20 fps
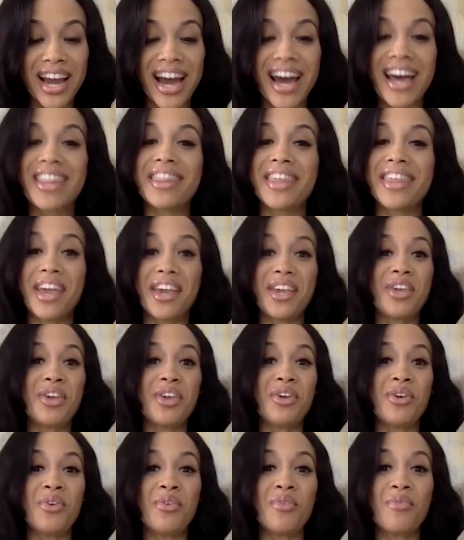I thank
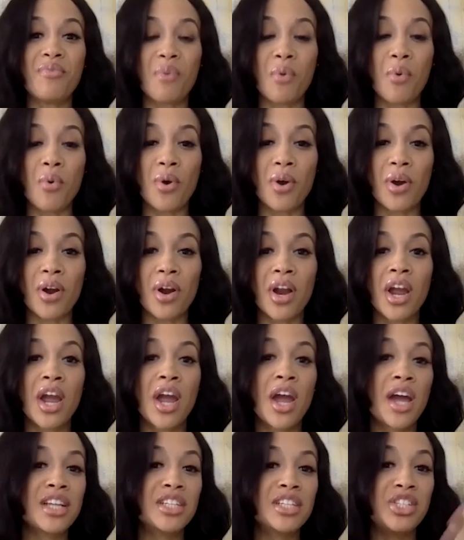you for
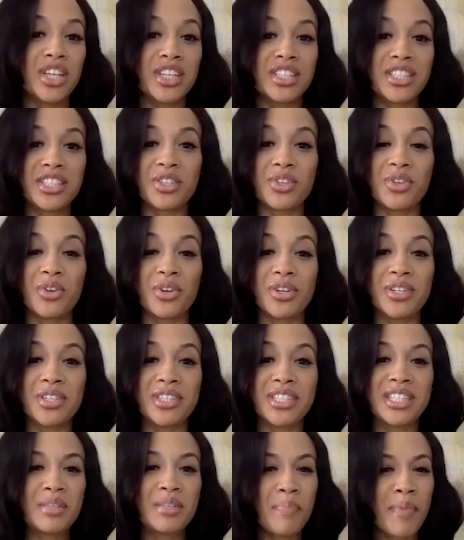just your
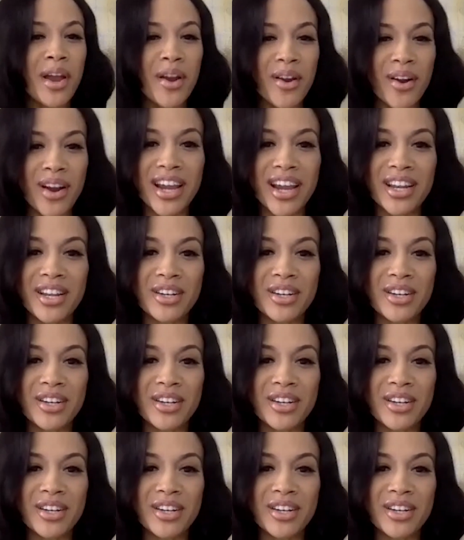spirit.